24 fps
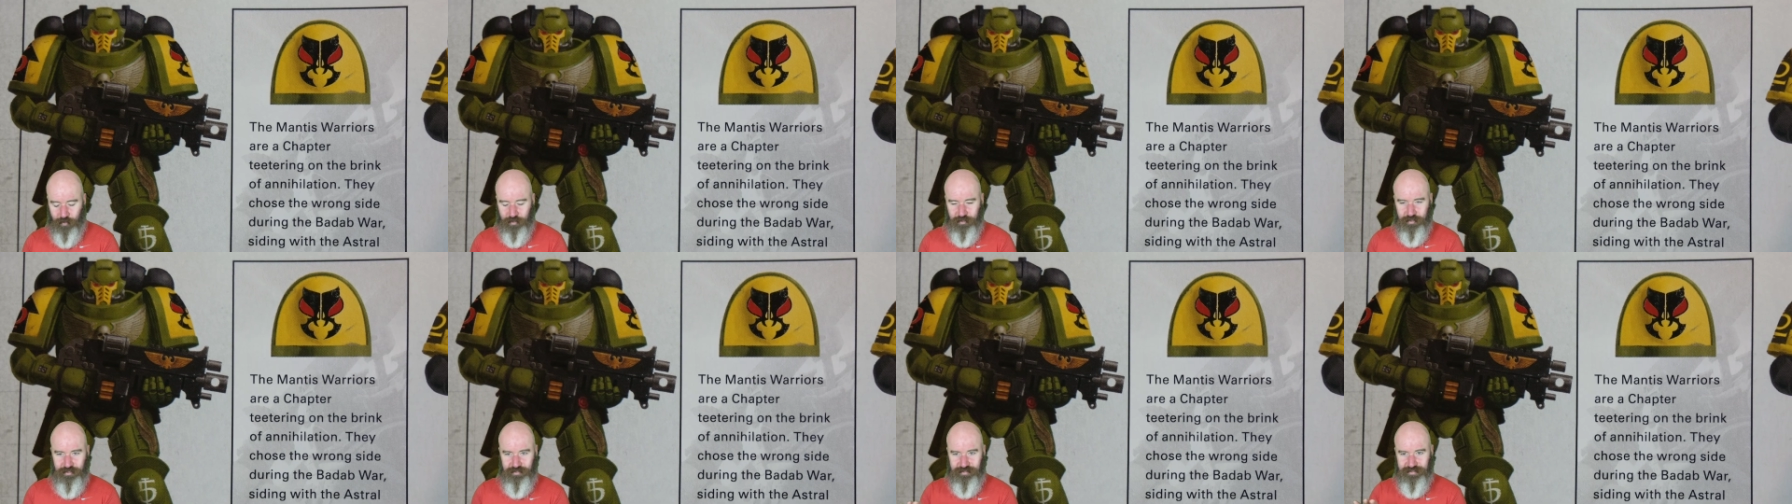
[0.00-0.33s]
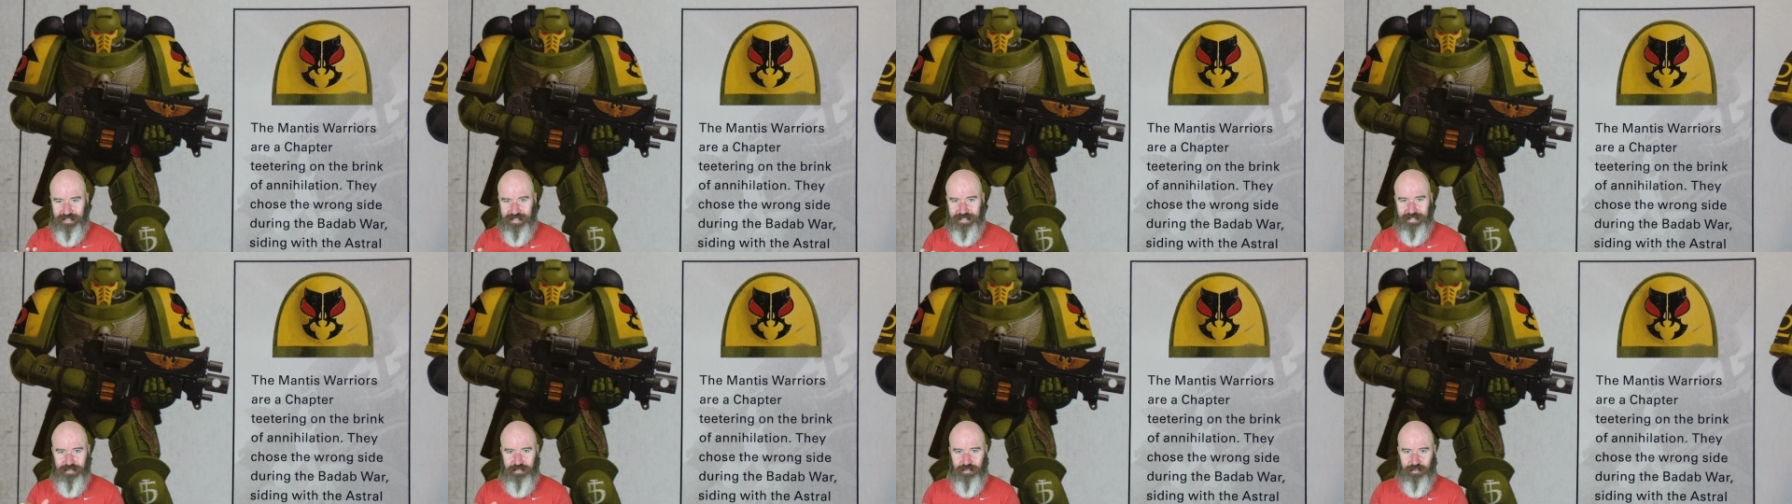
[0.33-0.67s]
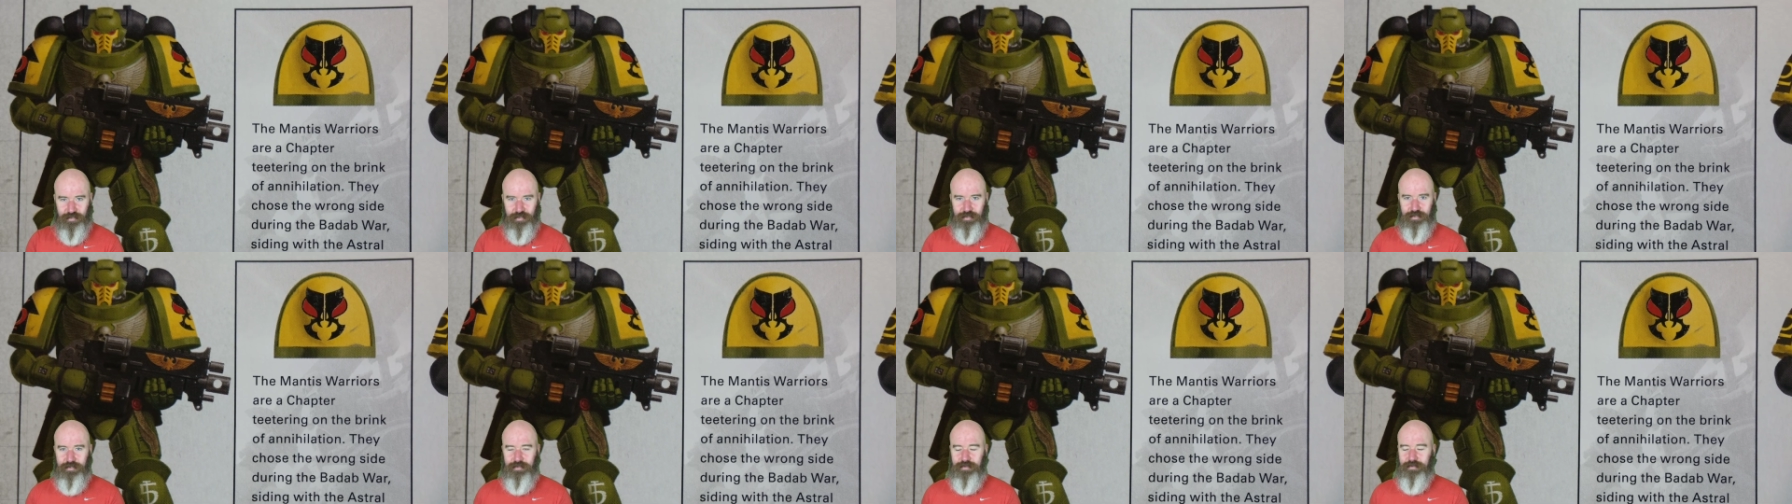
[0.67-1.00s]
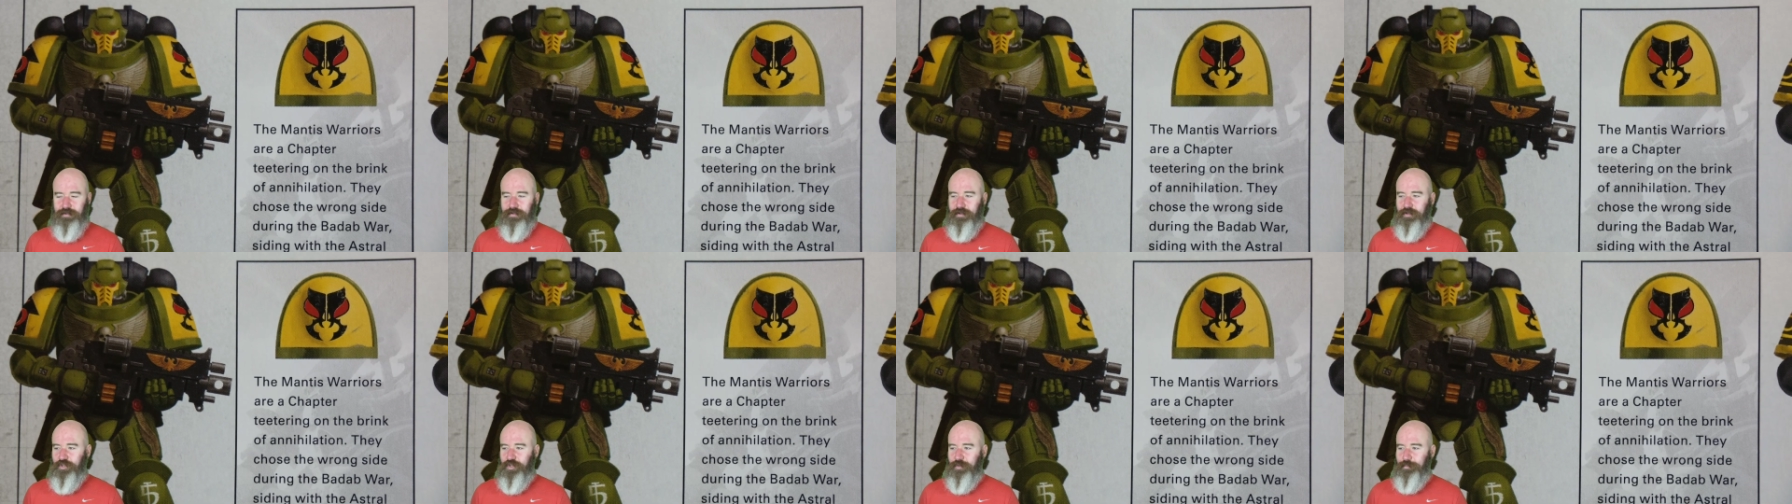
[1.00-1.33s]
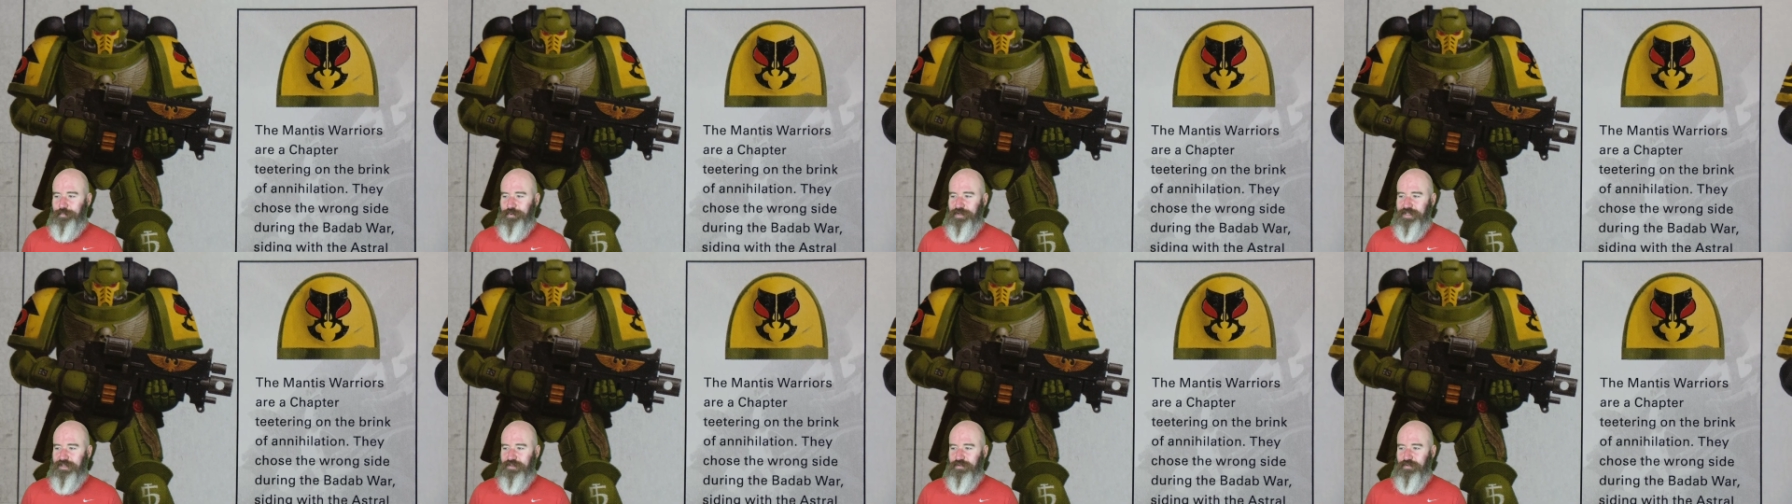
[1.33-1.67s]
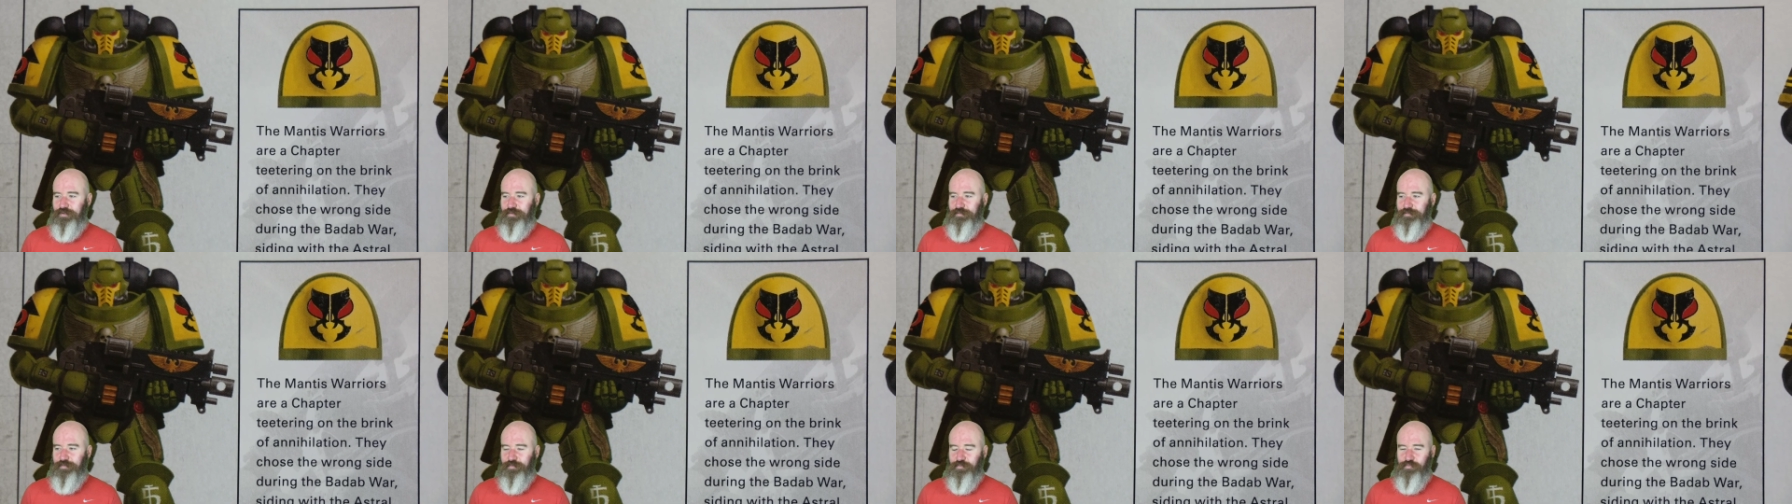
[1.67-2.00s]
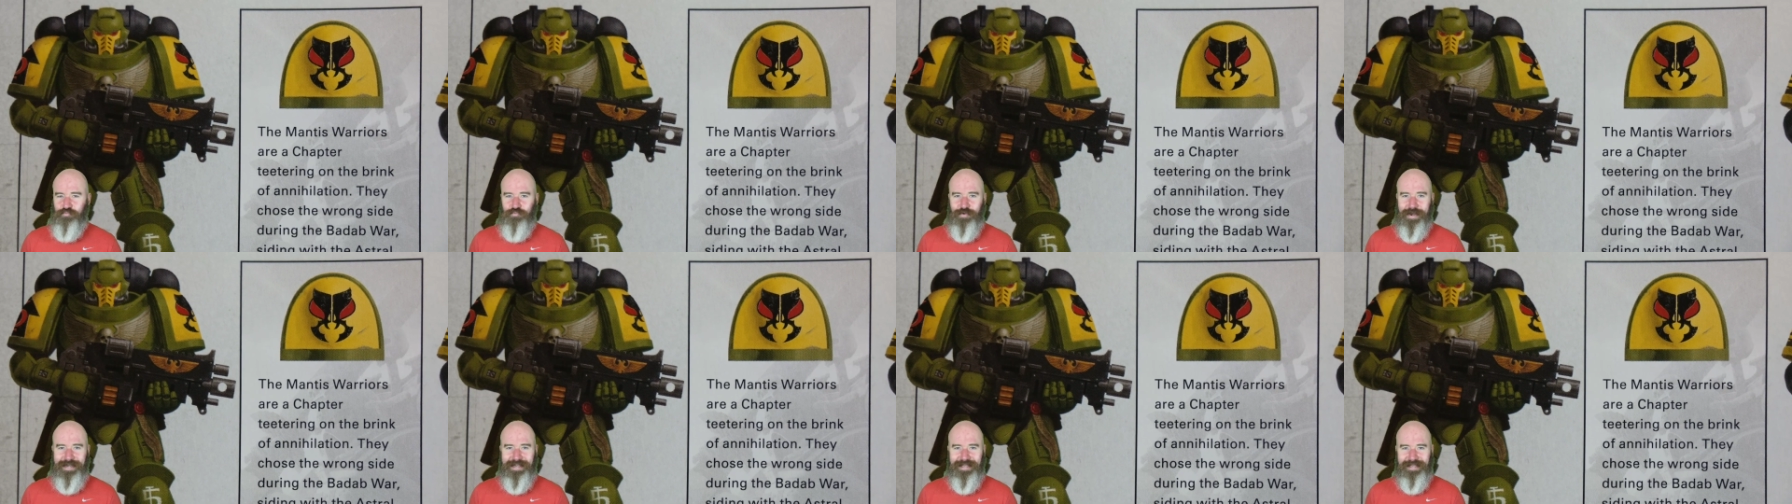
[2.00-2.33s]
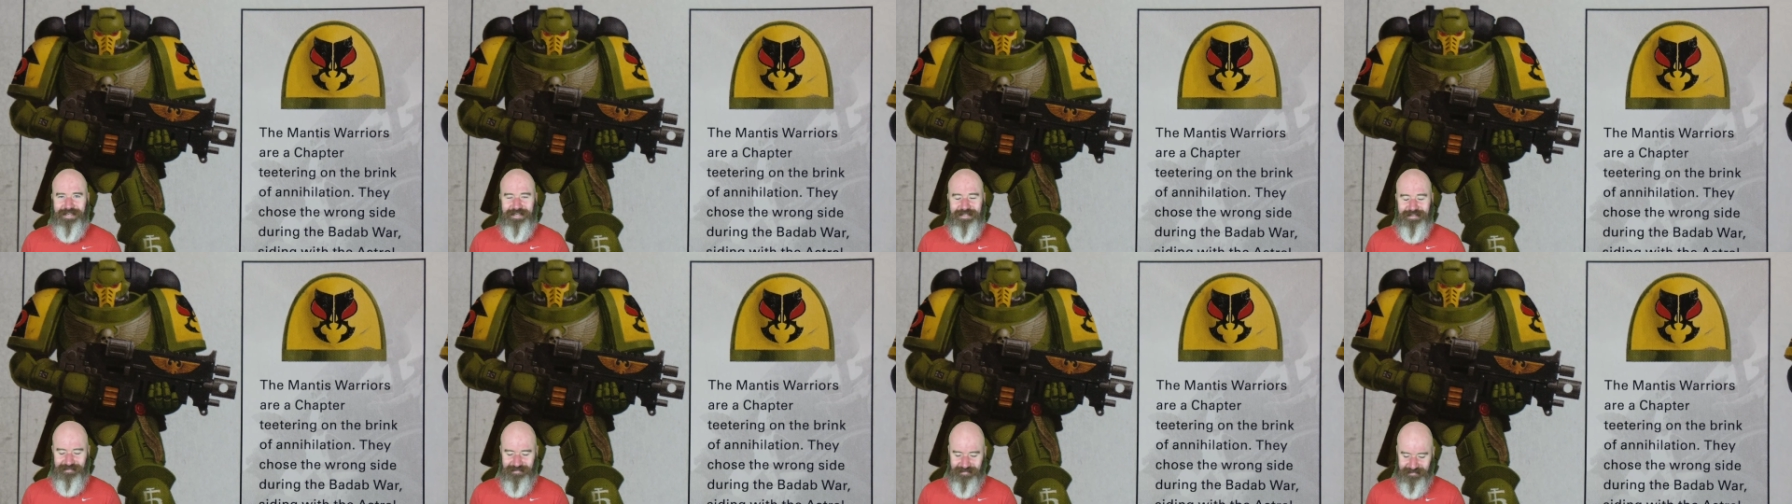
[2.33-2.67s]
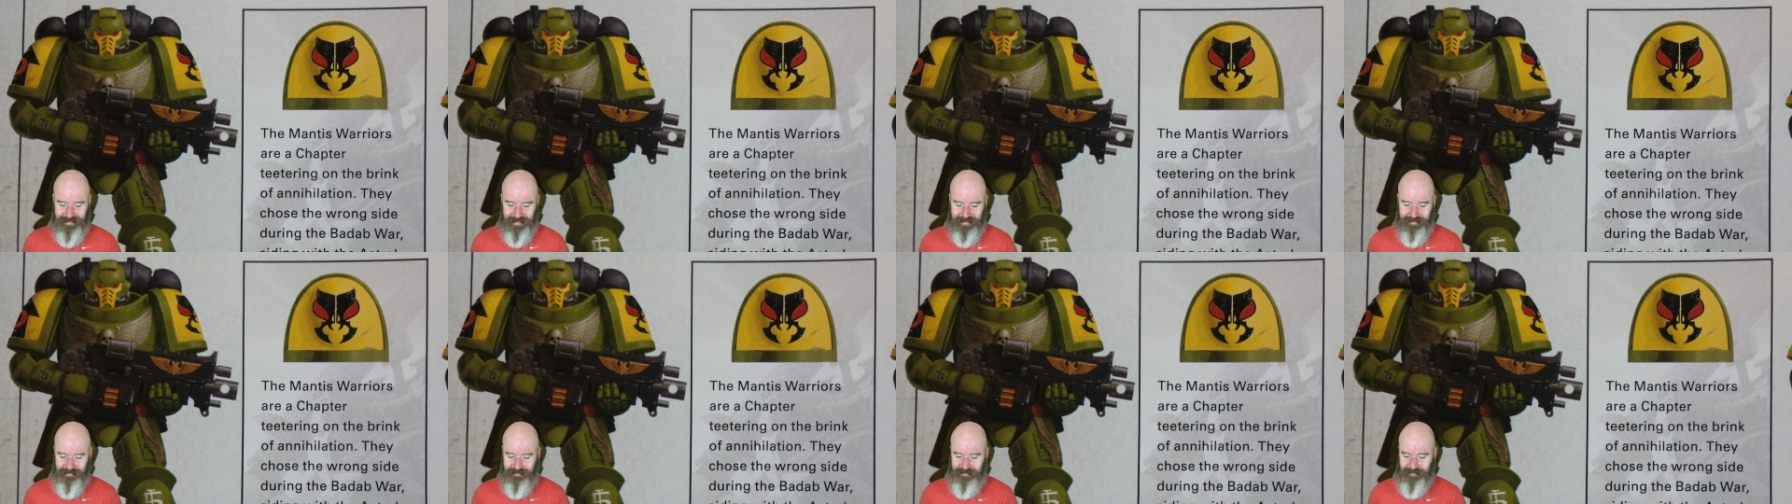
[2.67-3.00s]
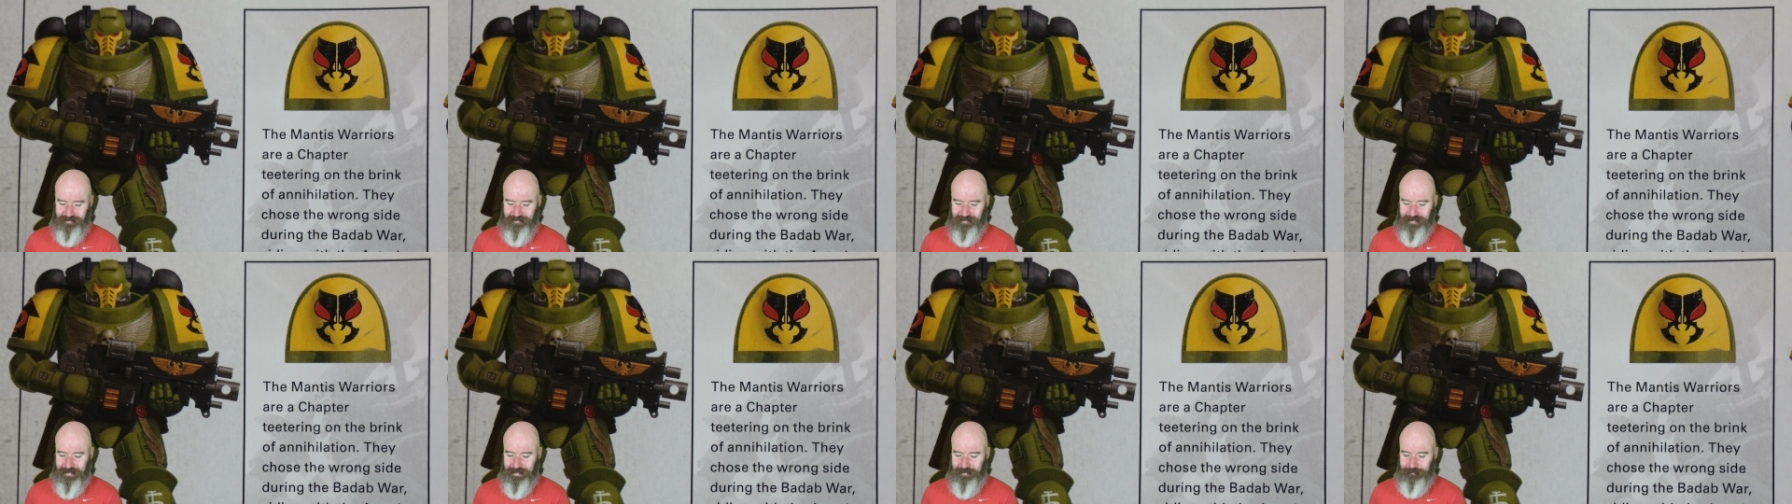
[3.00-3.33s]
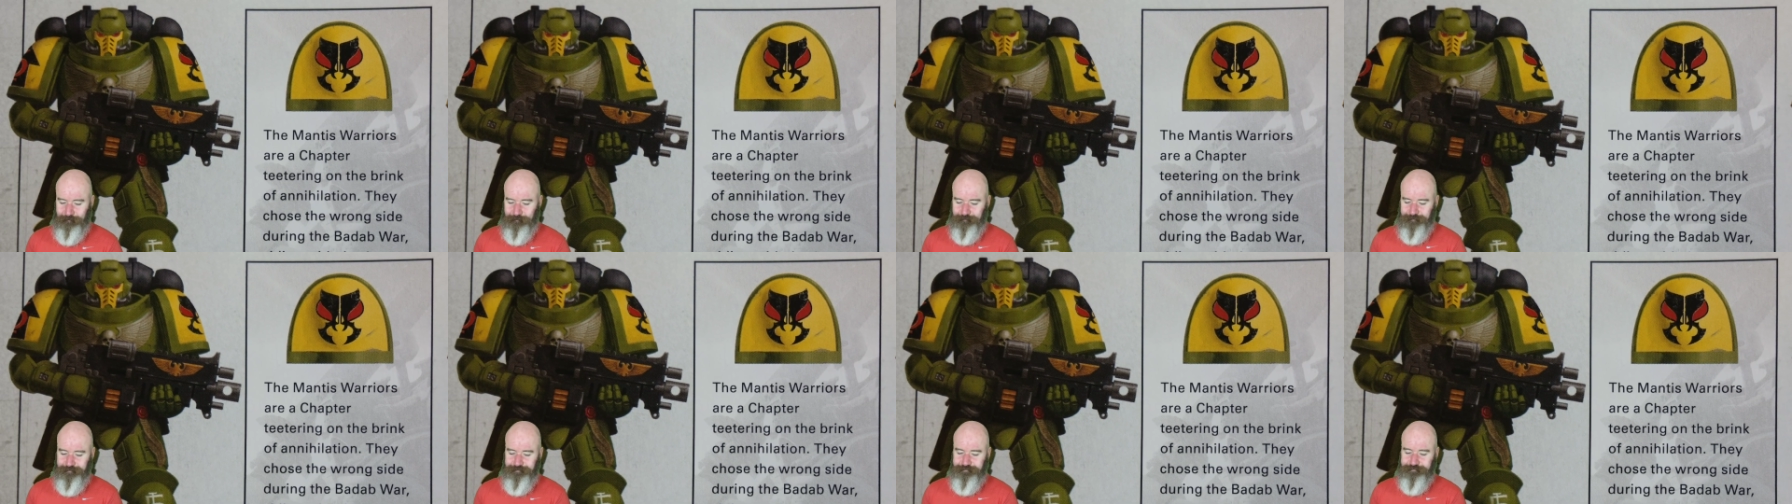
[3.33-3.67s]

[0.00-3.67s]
one that teetered on the brink of renegade status there.